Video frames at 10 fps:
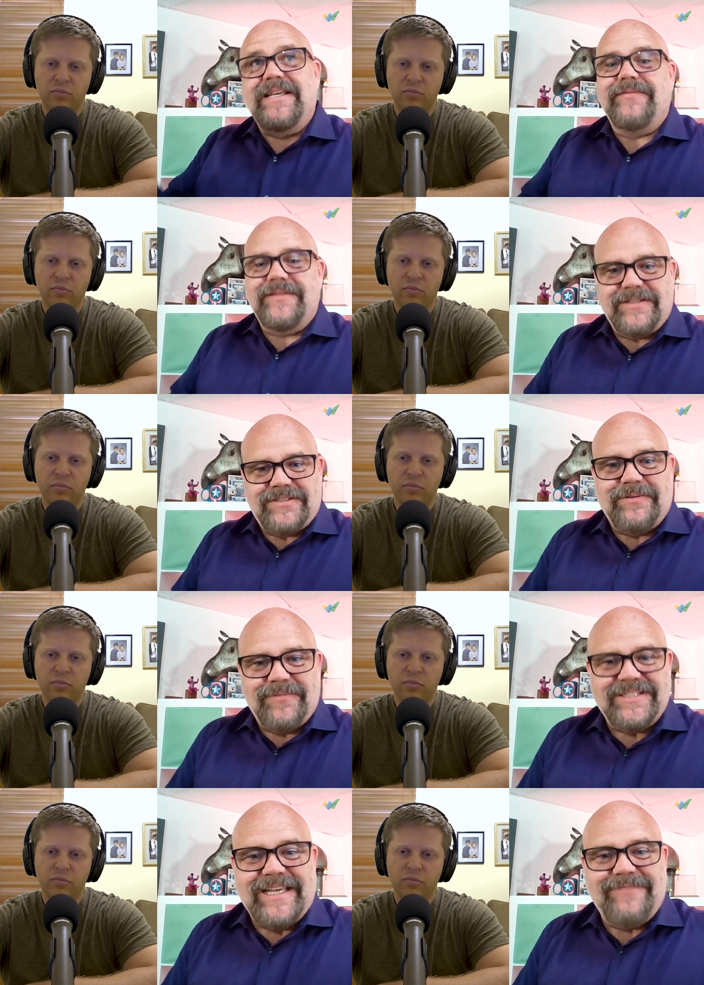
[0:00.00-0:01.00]
Speaker 1: some
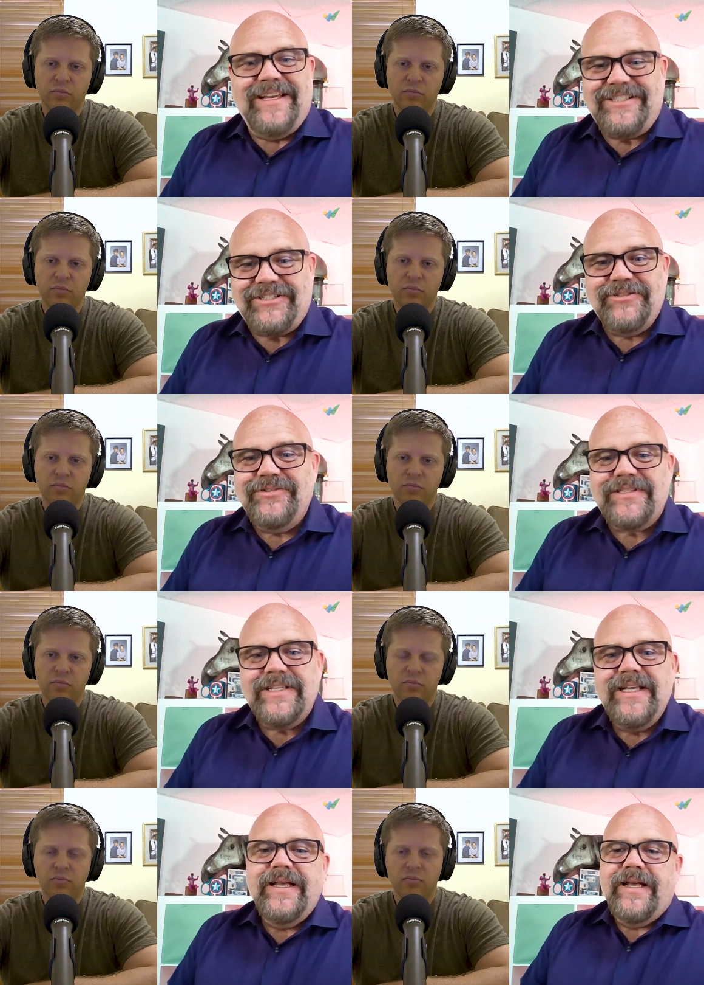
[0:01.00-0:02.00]
of the same
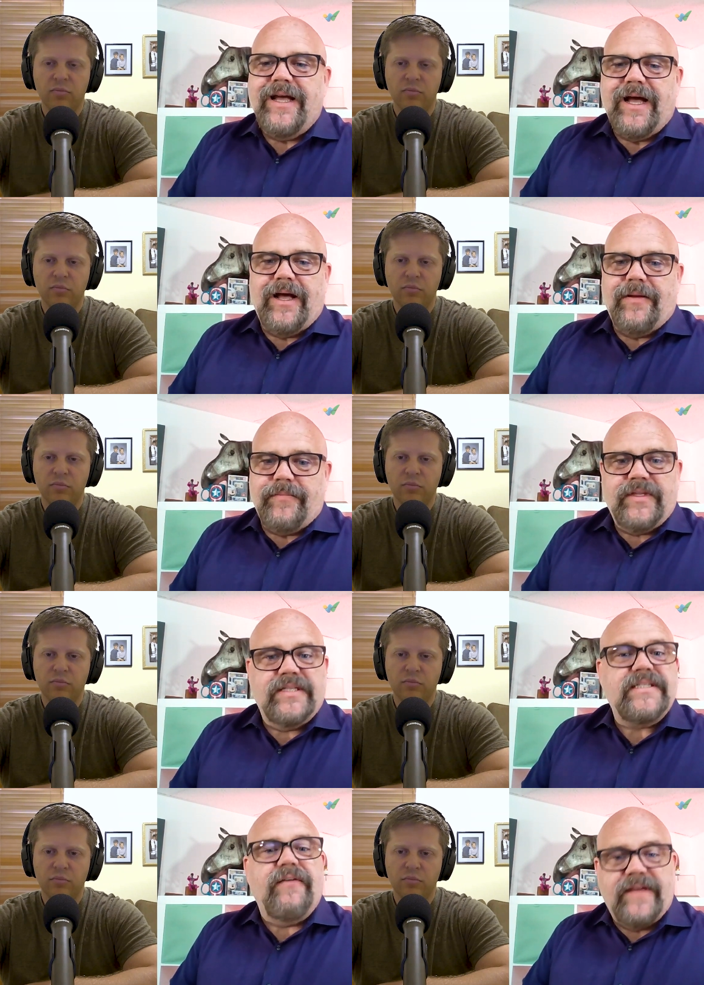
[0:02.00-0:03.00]
issues, um,
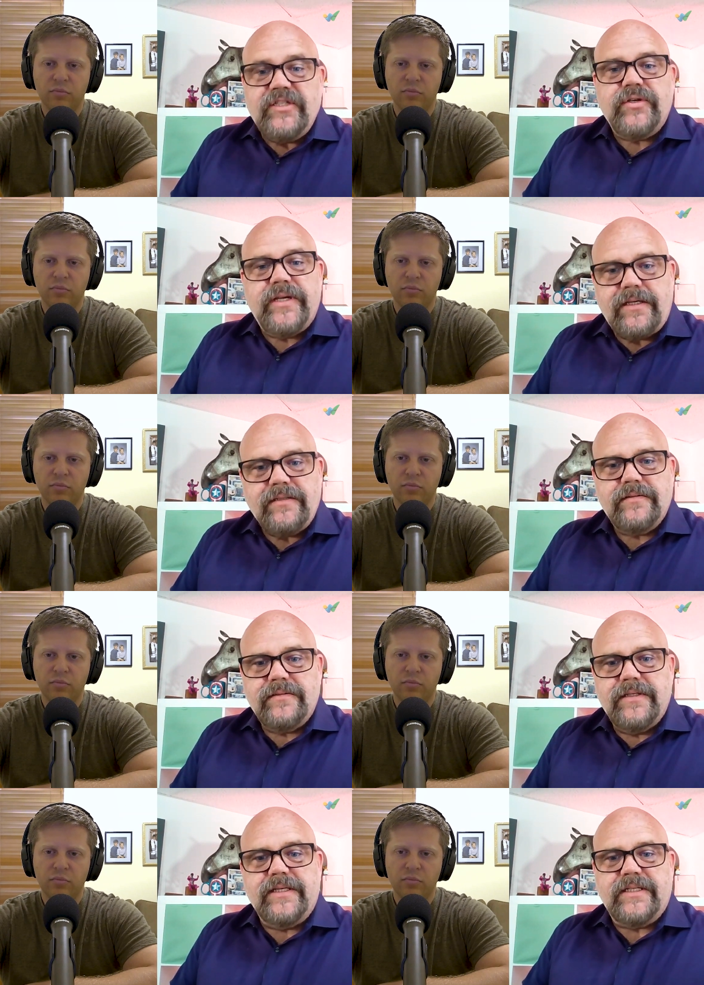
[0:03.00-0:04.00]
the self injury
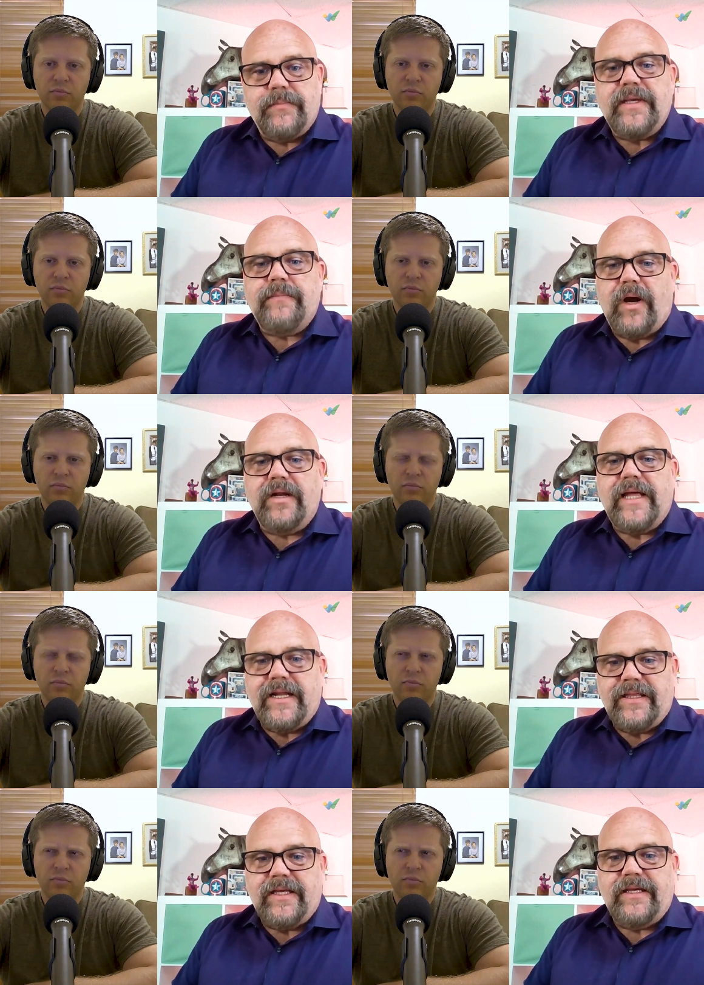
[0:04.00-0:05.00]
is a big part of
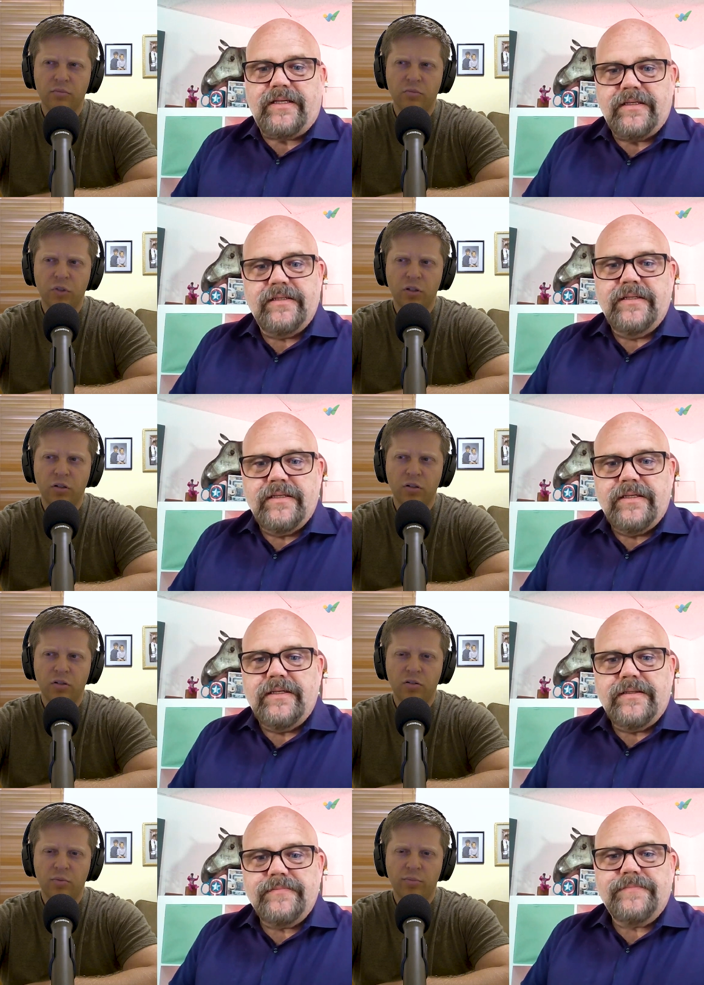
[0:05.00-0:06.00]
that, I think.
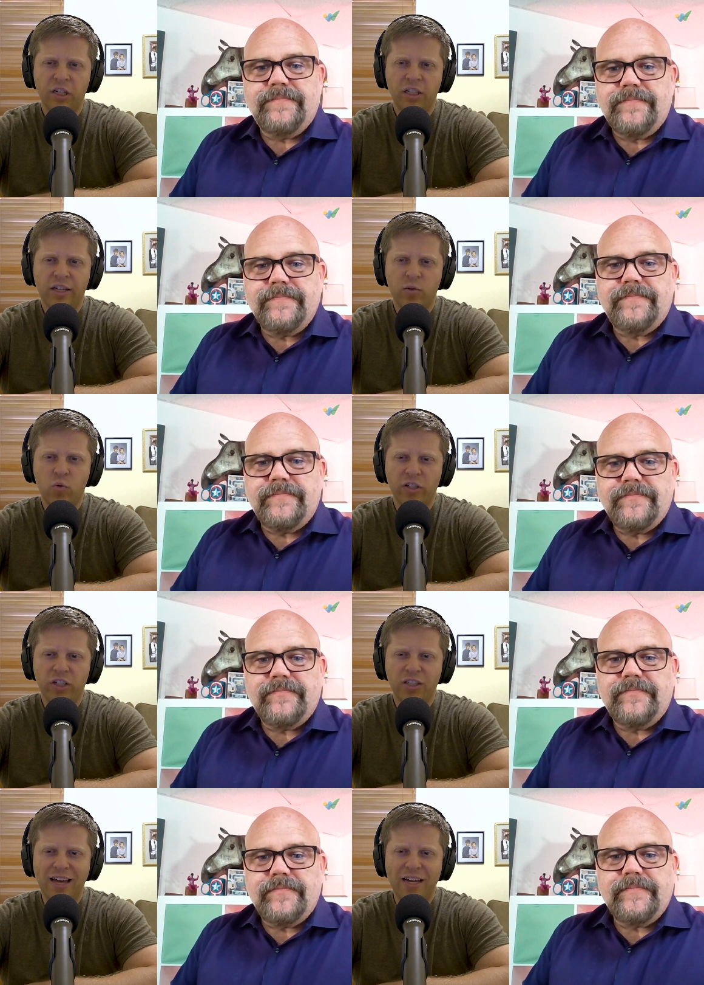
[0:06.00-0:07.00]
Speaker 2: Meaning, like what?
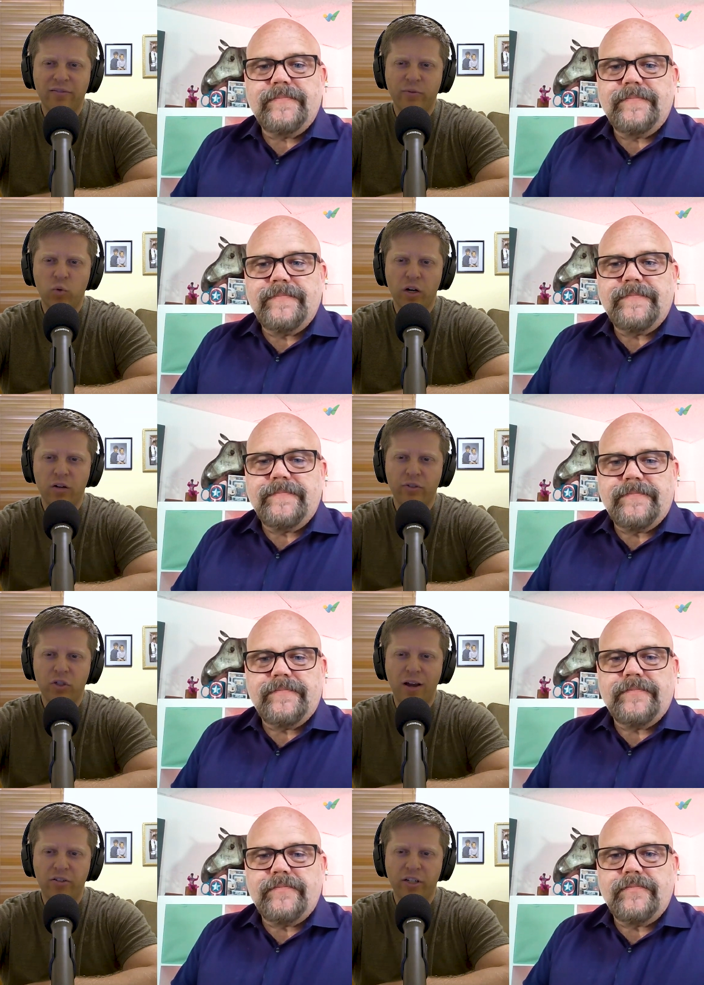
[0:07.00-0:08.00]
Just lack of aware of
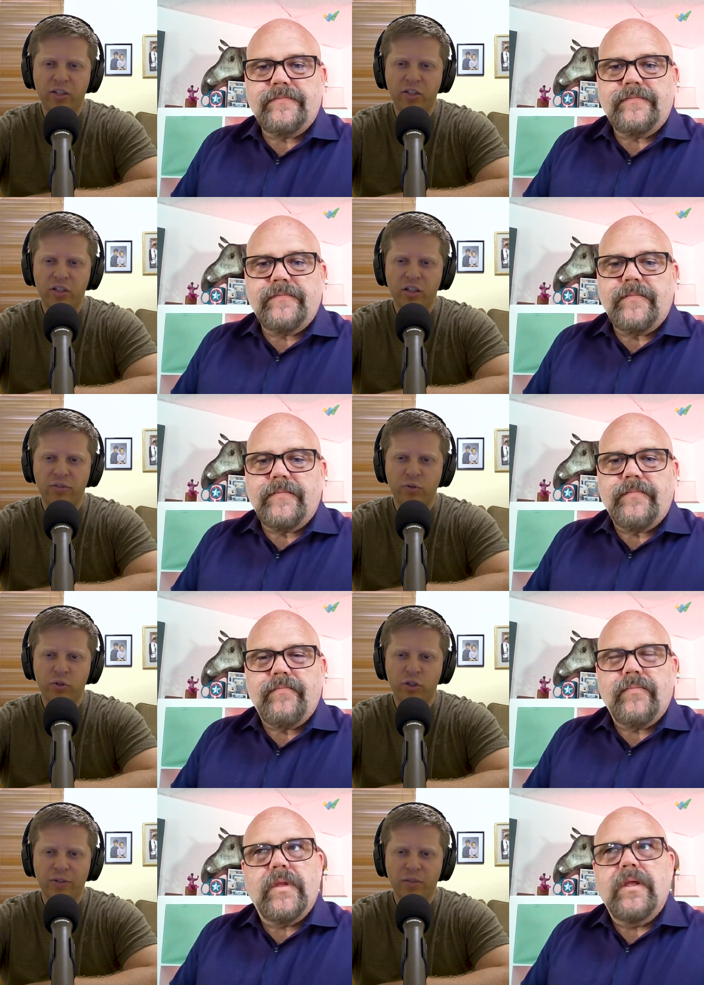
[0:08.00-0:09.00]
surroundings, and
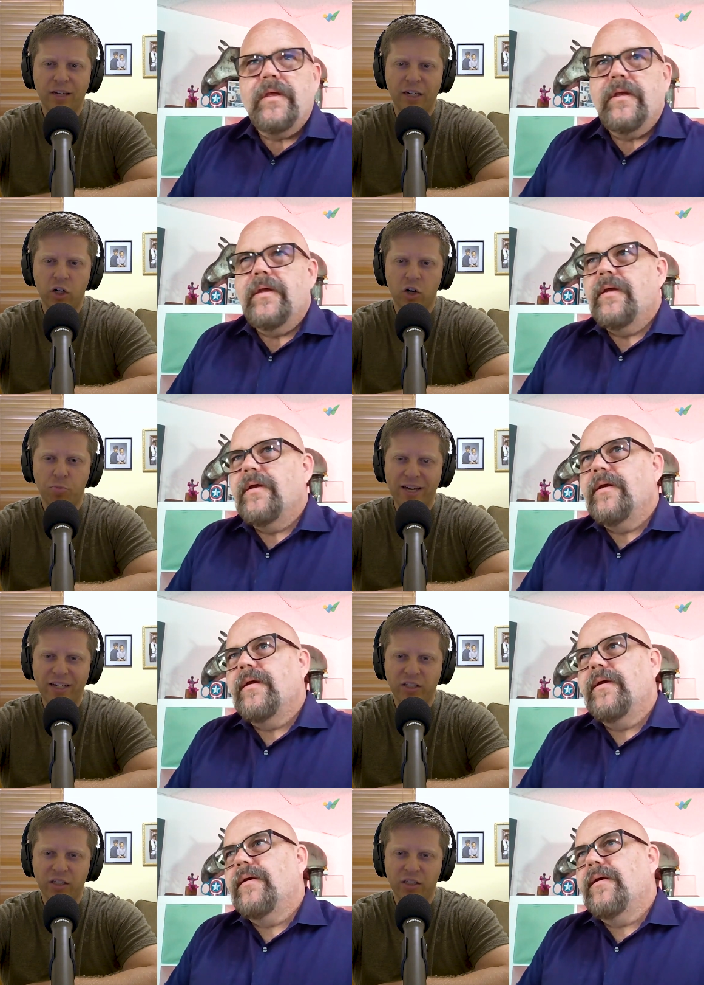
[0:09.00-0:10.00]
therefore you end up getting hurt by
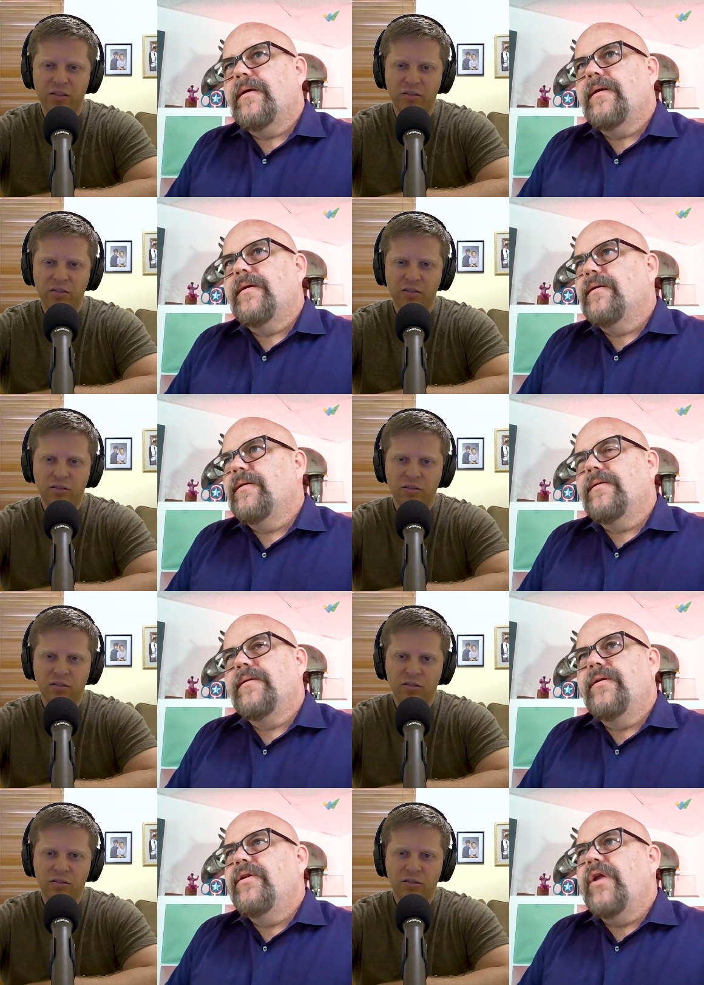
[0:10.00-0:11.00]
accident.
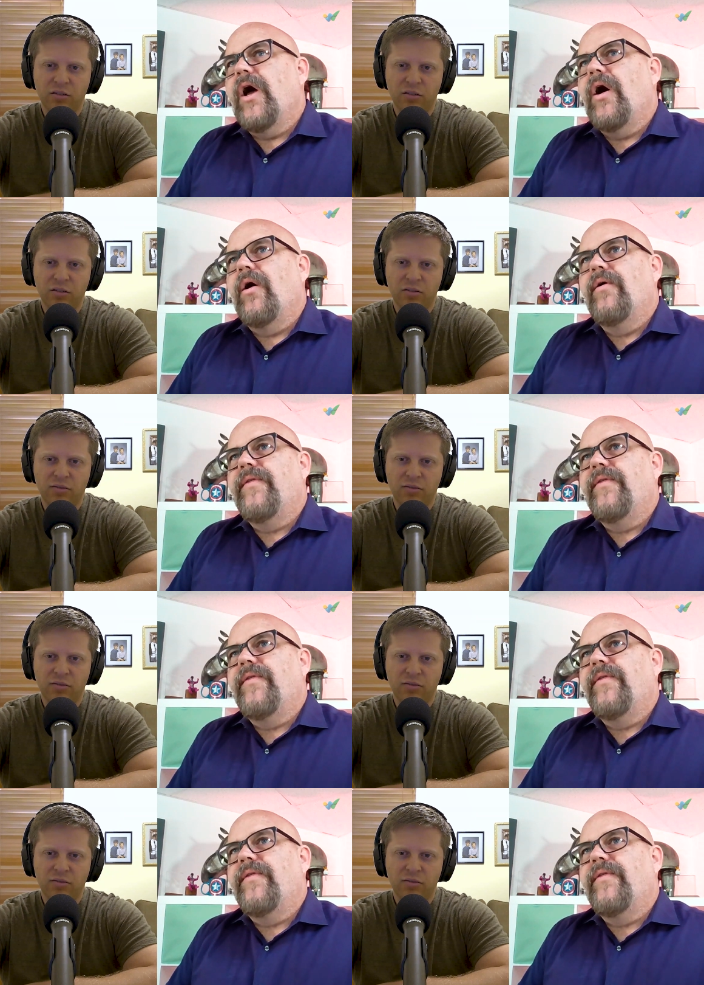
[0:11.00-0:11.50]
Speaker 1: No,